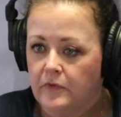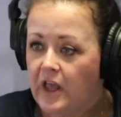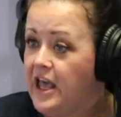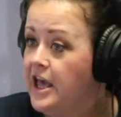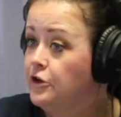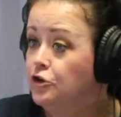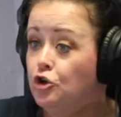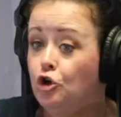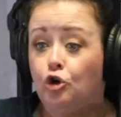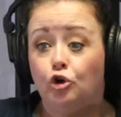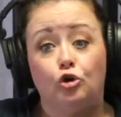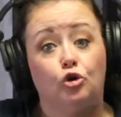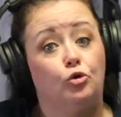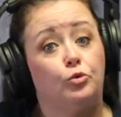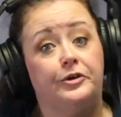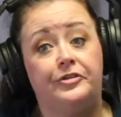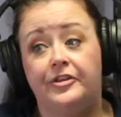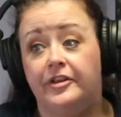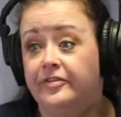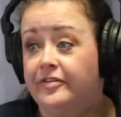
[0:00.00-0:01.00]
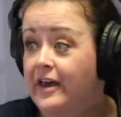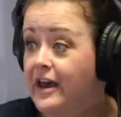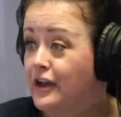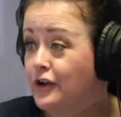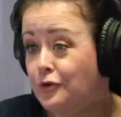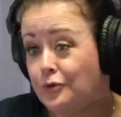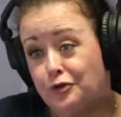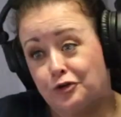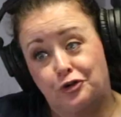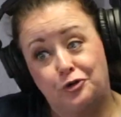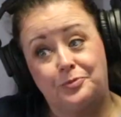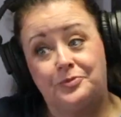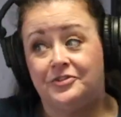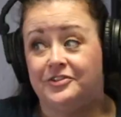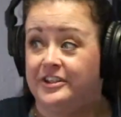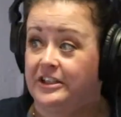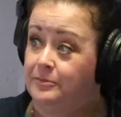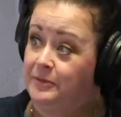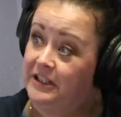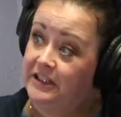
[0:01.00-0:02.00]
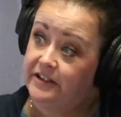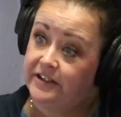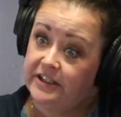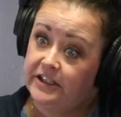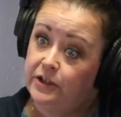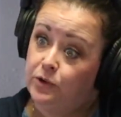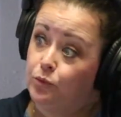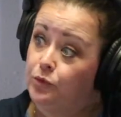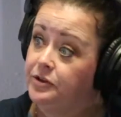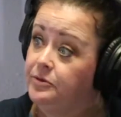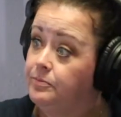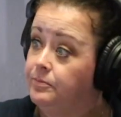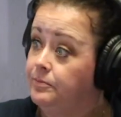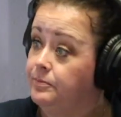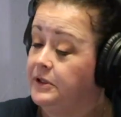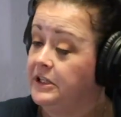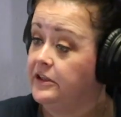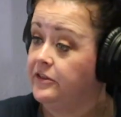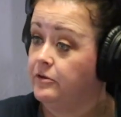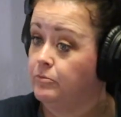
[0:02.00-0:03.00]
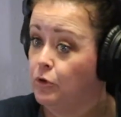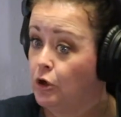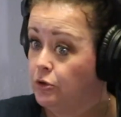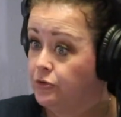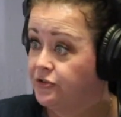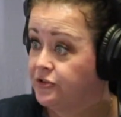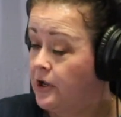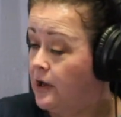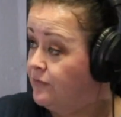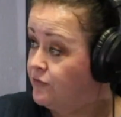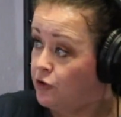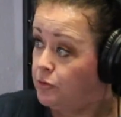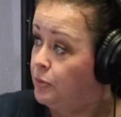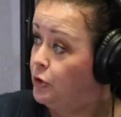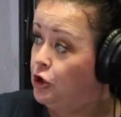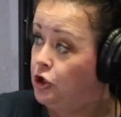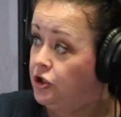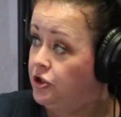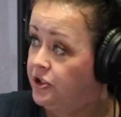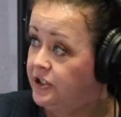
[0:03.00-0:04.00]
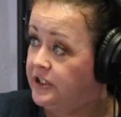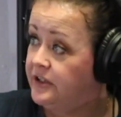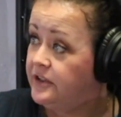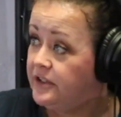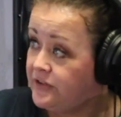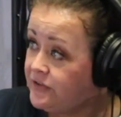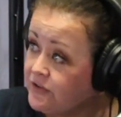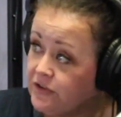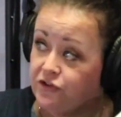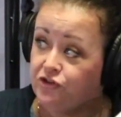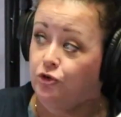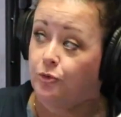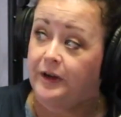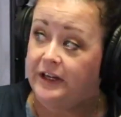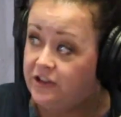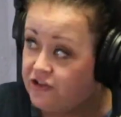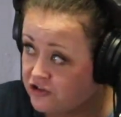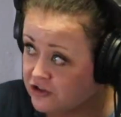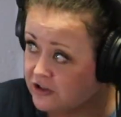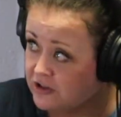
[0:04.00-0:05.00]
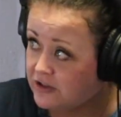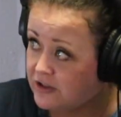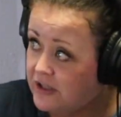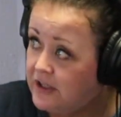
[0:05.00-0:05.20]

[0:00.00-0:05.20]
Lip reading: and who within that group seemingly would be the most comfortable in this situation.